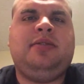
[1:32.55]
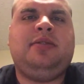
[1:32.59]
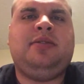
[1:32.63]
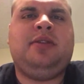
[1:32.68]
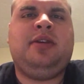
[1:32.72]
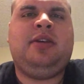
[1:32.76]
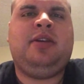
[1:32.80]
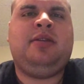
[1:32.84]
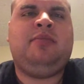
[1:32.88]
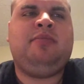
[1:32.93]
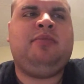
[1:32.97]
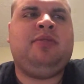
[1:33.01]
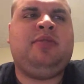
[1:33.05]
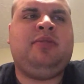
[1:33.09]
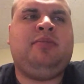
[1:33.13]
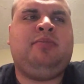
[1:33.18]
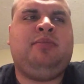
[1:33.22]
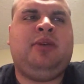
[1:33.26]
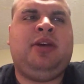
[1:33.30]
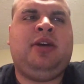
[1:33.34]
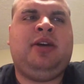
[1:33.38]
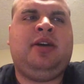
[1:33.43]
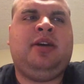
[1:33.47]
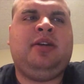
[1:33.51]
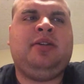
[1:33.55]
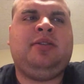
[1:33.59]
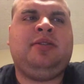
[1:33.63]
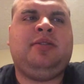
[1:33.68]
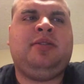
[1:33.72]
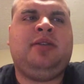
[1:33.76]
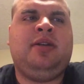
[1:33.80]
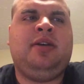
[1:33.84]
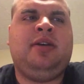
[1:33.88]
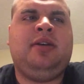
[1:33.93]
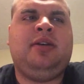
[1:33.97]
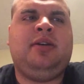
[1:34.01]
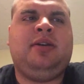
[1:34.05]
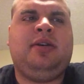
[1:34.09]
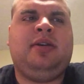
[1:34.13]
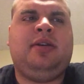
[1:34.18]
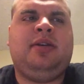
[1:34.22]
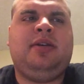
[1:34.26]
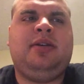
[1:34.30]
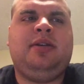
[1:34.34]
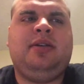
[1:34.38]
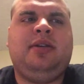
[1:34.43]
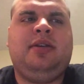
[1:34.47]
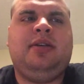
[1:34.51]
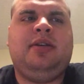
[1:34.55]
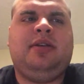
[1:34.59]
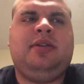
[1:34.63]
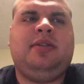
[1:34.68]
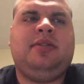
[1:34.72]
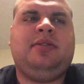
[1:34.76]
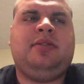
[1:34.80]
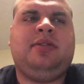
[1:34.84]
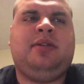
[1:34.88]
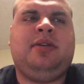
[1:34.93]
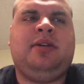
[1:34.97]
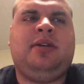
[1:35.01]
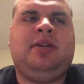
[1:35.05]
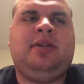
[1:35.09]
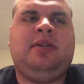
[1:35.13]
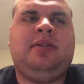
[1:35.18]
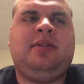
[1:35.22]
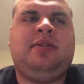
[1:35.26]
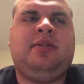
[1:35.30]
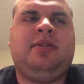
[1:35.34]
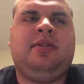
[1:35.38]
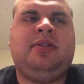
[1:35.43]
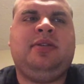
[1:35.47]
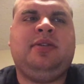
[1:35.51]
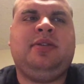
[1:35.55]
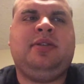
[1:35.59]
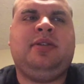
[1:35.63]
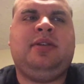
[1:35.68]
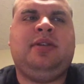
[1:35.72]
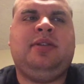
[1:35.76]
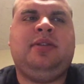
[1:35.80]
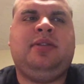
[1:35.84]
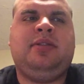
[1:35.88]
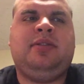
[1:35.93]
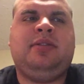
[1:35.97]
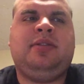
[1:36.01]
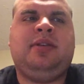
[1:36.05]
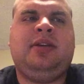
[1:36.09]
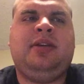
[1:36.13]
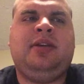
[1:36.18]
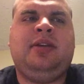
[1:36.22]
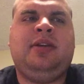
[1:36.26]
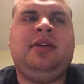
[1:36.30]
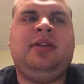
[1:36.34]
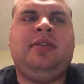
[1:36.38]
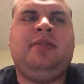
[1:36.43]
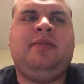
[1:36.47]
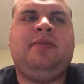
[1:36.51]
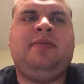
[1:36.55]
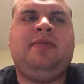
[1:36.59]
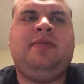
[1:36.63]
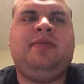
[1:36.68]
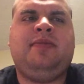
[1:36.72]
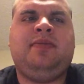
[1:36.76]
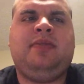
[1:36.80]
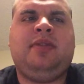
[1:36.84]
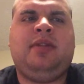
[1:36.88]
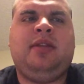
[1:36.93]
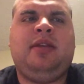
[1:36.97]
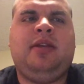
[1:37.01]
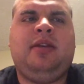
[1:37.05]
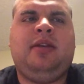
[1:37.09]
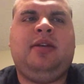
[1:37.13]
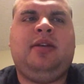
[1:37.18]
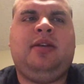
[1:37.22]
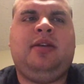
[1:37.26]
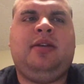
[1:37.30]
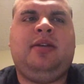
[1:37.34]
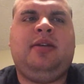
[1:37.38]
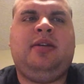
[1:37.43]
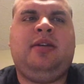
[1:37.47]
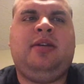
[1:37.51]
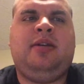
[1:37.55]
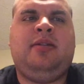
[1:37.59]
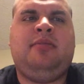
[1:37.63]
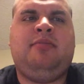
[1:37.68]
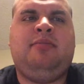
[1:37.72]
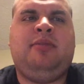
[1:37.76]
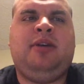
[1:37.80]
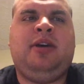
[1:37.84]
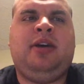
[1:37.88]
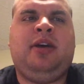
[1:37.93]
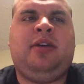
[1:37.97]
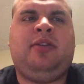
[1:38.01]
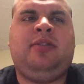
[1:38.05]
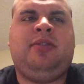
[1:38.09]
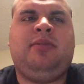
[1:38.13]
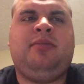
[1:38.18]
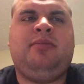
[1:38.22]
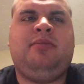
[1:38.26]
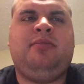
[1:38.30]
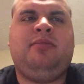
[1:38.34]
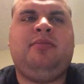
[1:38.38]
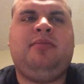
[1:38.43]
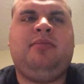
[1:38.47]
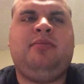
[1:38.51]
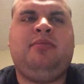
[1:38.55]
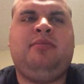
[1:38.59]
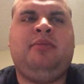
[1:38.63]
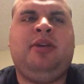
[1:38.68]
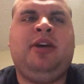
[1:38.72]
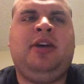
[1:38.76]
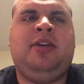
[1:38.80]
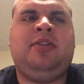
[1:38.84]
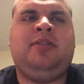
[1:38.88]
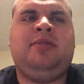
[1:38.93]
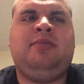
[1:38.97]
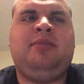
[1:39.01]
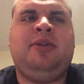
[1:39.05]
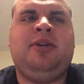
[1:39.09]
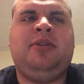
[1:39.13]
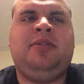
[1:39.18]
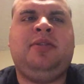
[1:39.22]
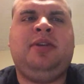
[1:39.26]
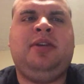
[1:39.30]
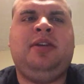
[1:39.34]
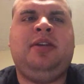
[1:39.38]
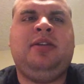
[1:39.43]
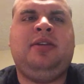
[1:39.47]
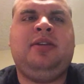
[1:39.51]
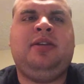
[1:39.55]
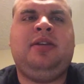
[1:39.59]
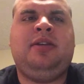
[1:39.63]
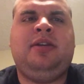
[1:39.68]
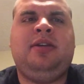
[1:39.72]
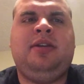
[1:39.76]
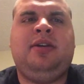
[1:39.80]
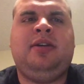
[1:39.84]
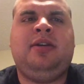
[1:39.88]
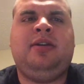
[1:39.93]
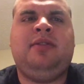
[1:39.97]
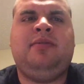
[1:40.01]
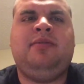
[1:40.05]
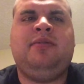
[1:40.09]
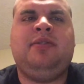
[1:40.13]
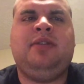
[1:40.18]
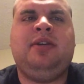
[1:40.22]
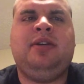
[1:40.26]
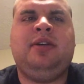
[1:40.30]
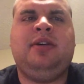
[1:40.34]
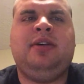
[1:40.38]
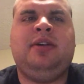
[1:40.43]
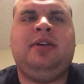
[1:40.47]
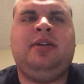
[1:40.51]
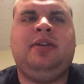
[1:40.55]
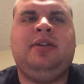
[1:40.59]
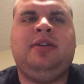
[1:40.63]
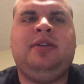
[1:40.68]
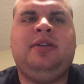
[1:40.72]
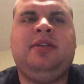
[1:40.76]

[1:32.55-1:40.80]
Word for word: James Badge Dale, John Krasinski, and Max Max Martini of the